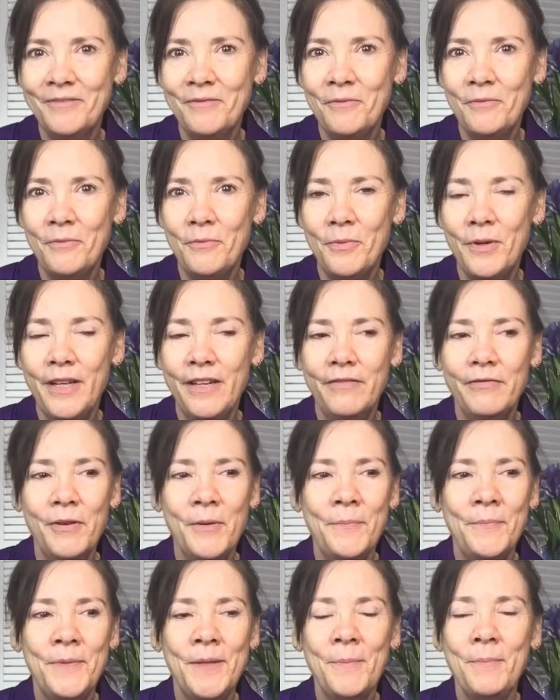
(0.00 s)
We've
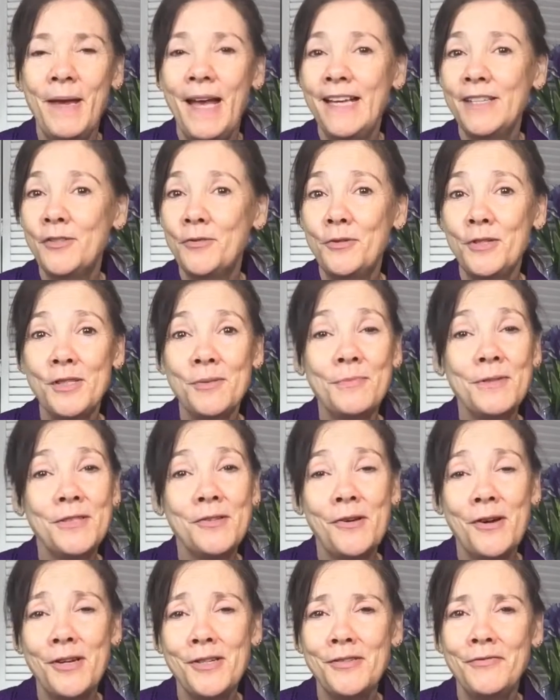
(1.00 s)
passed Christmas
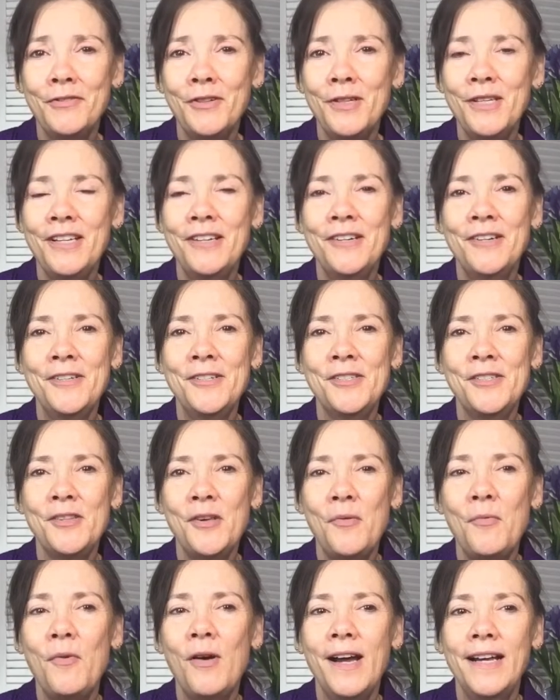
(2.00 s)
cards for years,
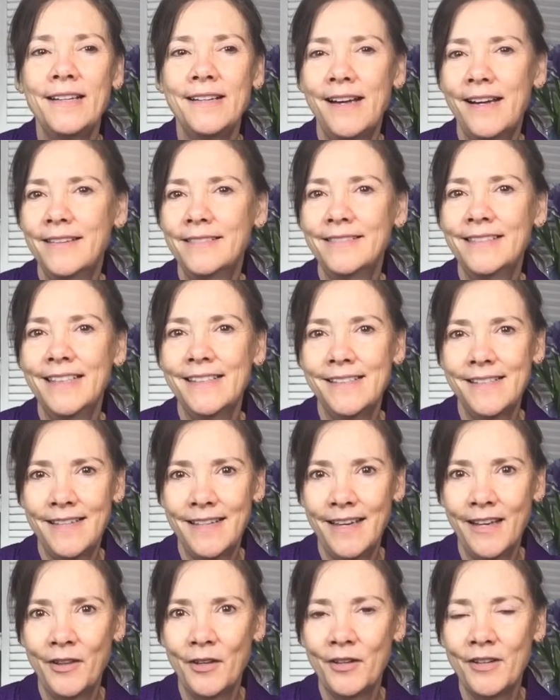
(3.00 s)
so why not get
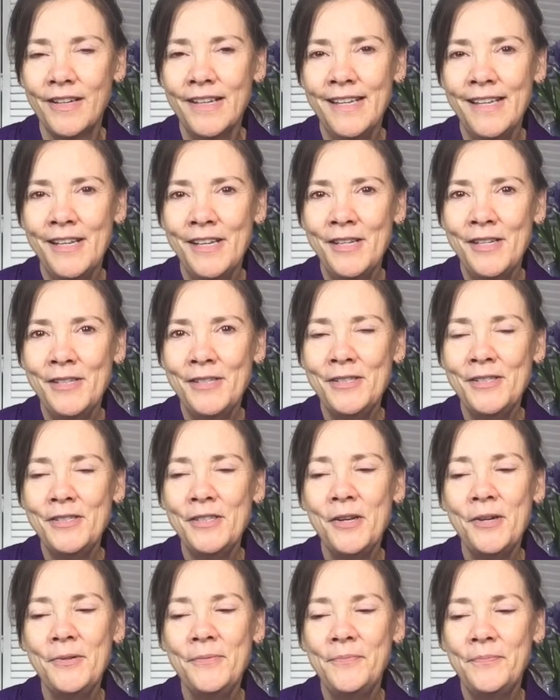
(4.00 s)
together?
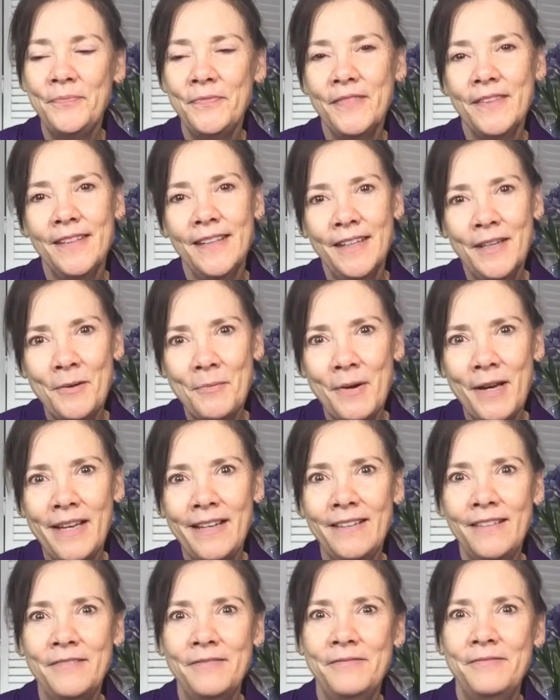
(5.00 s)
So
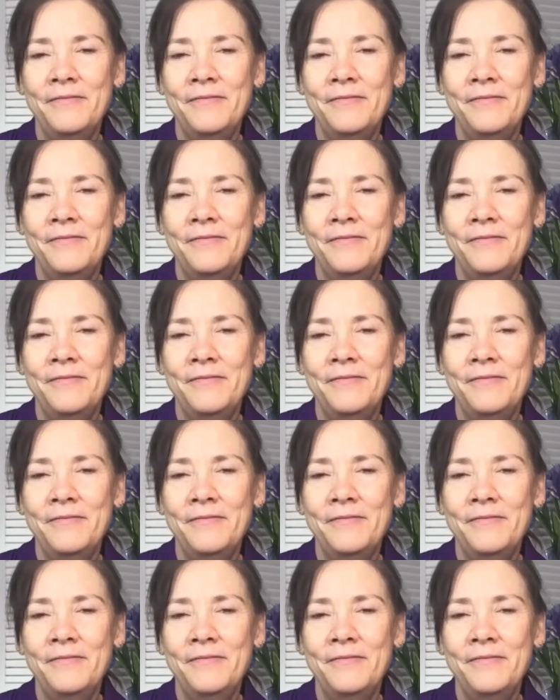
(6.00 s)
anyway,